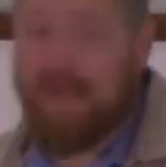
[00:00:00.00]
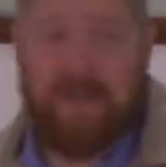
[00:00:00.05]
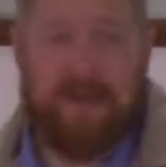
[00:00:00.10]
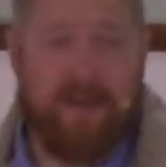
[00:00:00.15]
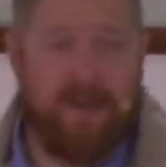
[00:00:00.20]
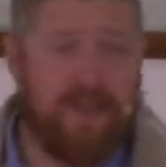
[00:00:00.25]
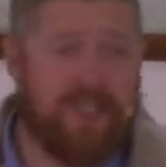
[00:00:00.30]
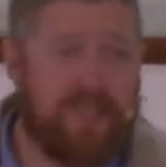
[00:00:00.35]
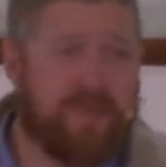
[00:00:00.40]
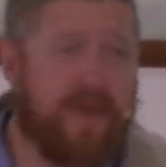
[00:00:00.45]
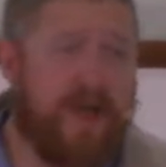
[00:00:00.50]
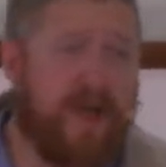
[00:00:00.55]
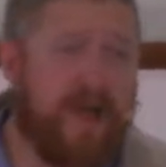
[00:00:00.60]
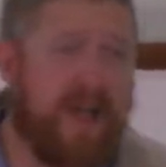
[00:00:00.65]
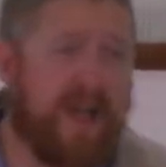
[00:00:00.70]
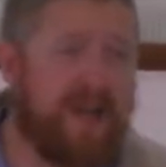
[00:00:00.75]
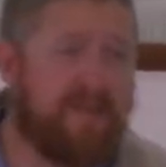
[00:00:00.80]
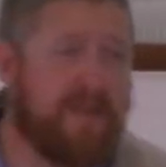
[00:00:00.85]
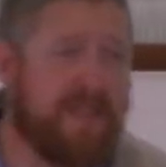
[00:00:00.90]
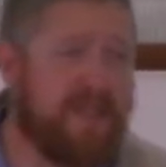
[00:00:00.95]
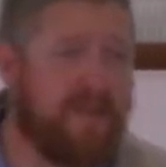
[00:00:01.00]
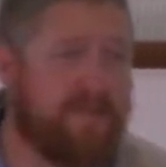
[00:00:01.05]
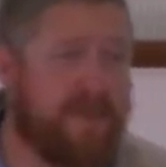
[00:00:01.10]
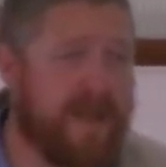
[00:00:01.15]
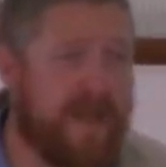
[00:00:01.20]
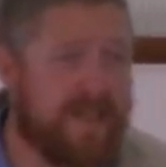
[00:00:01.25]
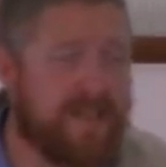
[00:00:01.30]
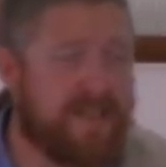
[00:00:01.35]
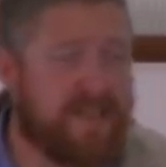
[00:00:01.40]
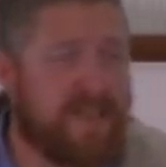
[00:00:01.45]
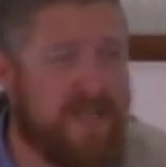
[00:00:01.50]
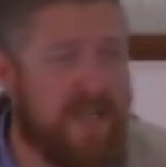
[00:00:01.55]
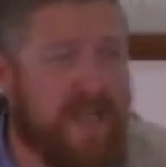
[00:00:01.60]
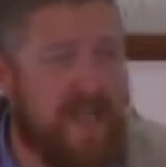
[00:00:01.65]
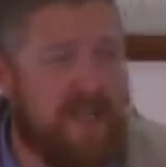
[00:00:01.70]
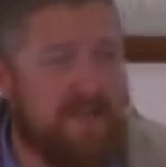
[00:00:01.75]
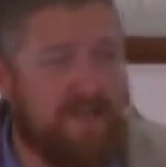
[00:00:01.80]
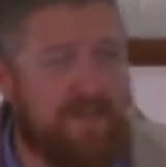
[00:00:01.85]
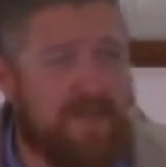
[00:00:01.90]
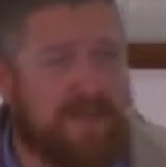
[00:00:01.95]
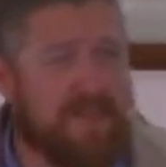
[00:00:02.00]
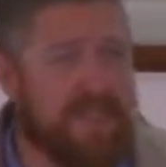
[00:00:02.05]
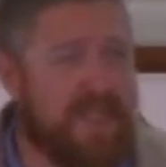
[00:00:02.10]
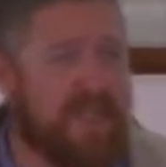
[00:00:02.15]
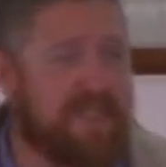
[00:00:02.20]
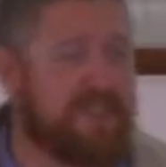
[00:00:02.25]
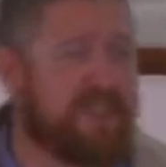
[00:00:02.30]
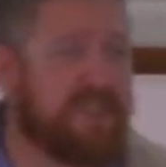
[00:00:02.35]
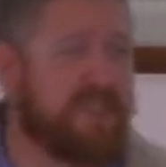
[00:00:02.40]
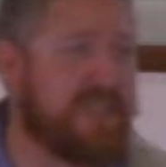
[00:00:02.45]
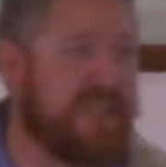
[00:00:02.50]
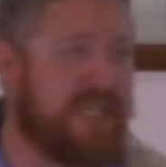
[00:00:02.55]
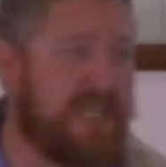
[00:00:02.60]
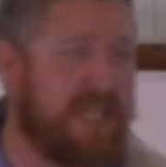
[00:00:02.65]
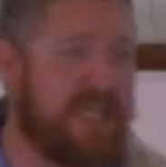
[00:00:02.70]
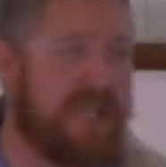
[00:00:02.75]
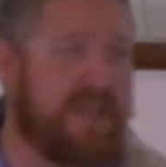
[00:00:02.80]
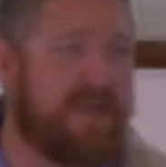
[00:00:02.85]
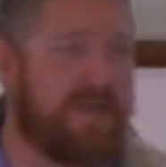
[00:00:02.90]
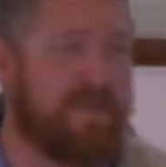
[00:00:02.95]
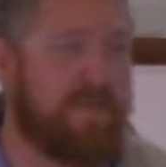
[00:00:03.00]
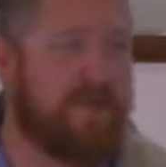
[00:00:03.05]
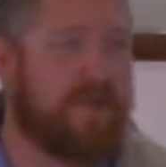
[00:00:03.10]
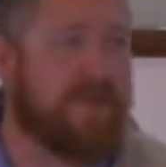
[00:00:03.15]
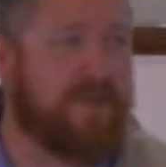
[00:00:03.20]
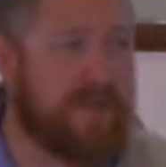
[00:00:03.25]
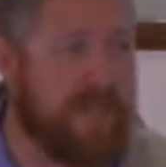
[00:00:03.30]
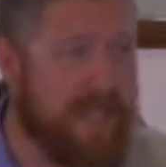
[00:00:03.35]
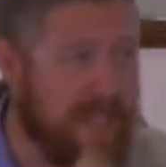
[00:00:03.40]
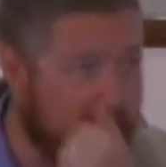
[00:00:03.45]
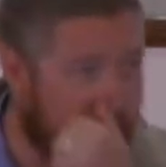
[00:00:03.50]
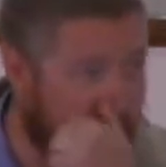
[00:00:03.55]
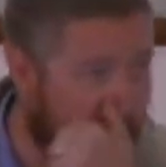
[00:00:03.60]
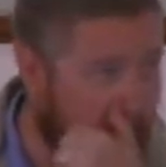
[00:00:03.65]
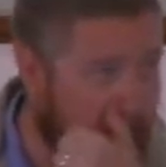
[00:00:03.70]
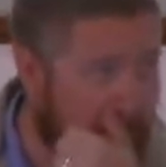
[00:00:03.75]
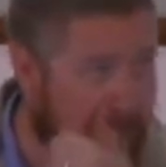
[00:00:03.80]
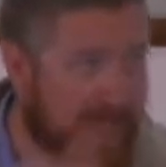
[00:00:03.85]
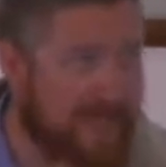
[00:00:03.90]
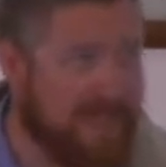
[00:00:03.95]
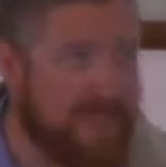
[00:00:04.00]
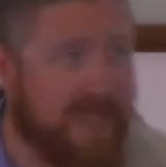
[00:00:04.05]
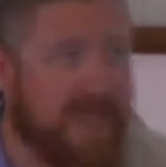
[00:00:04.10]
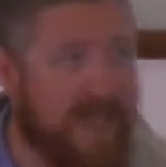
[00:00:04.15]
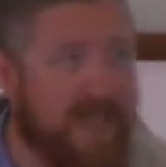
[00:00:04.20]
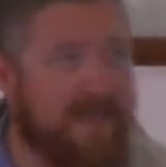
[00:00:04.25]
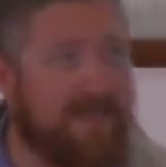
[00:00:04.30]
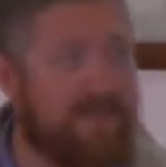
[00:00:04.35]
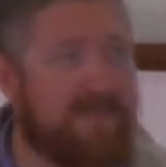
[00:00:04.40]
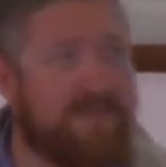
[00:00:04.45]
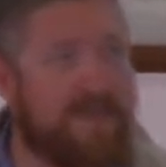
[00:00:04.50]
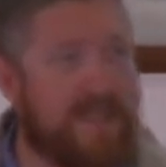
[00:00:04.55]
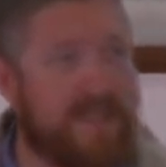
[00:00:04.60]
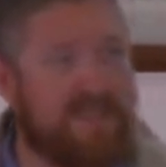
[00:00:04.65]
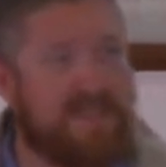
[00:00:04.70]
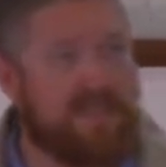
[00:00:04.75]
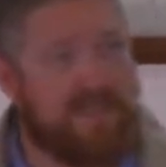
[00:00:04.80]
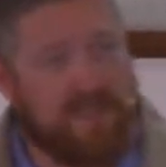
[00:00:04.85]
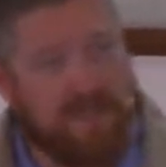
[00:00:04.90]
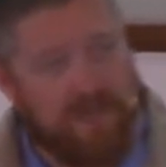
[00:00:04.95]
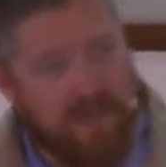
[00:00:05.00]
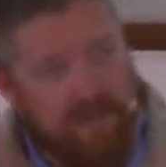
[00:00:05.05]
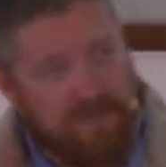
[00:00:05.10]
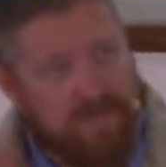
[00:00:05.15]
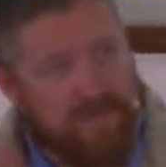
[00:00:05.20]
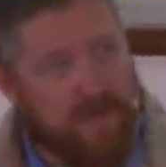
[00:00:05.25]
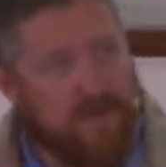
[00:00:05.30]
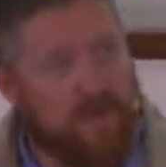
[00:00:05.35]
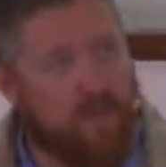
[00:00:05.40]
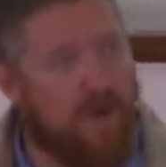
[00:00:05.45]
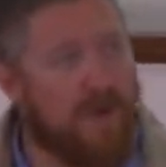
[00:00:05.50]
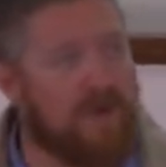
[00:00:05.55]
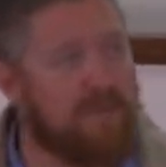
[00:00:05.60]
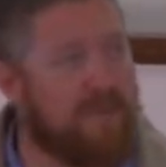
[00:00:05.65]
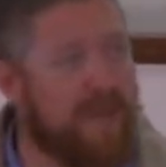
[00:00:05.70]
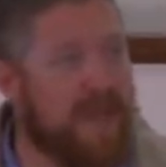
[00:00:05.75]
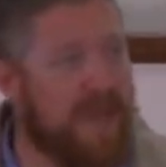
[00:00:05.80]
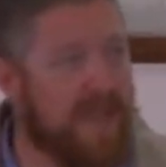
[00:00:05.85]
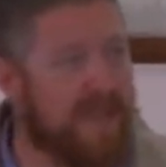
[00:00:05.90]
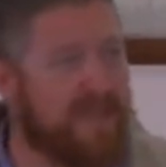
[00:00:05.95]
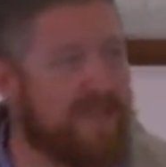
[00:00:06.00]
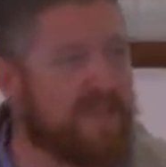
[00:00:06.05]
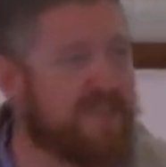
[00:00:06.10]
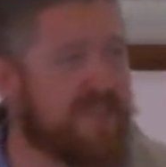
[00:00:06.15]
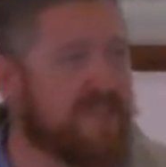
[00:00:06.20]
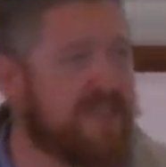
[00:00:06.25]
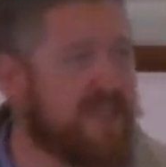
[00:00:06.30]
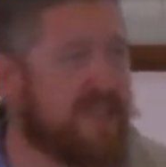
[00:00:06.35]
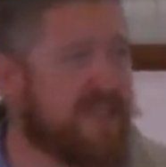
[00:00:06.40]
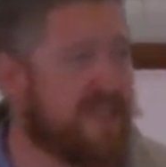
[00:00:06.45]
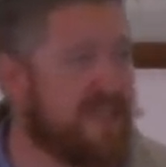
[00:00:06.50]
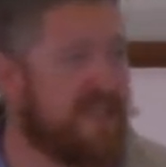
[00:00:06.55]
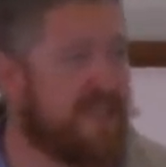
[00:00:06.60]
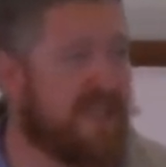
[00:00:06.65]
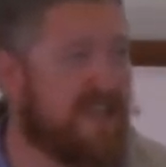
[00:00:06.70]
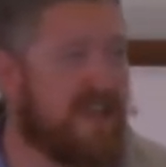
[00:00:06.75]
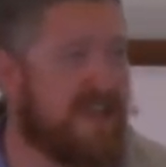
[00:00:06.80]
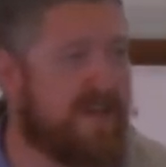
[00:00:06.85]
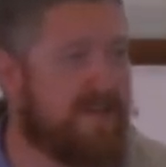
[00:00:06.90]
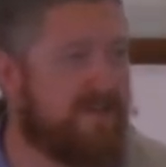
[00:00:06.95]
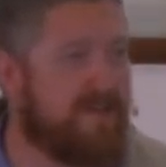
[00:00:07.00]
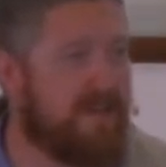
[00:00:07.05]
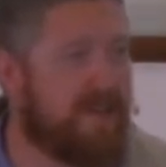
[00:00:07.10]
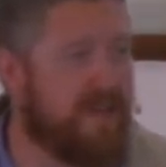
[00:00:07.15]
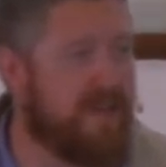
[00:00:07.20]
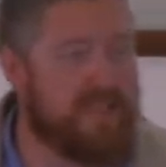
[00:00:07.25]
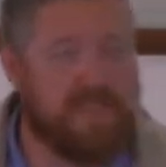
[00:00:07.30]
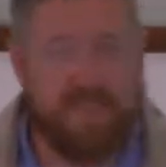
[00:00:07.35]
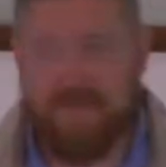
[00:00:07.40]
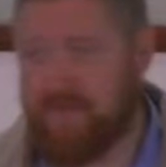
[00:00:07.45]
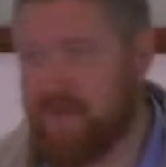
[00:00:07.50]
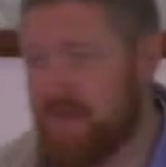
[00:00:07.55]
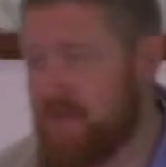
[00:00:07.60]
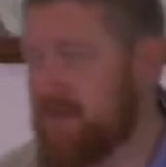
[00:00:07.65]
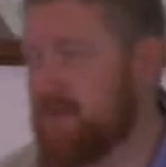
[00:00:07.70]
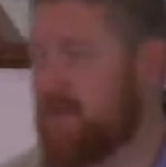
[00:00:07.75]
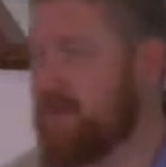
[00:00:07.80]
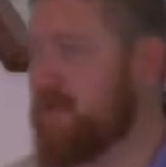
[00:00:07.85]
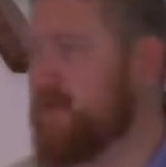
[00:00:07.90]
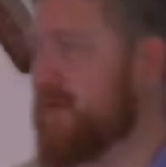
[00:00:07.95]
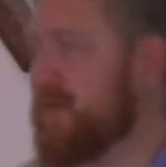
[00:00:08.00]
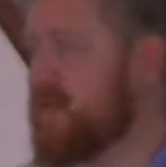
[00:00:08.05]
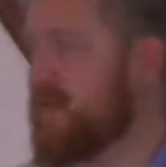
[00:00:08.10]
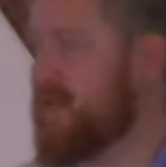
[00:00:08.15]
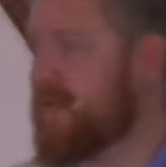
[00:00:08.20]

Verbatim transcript: notes behind me, but I've intentionally put the whole outline of the message on, on one page. Uh, for those of you who would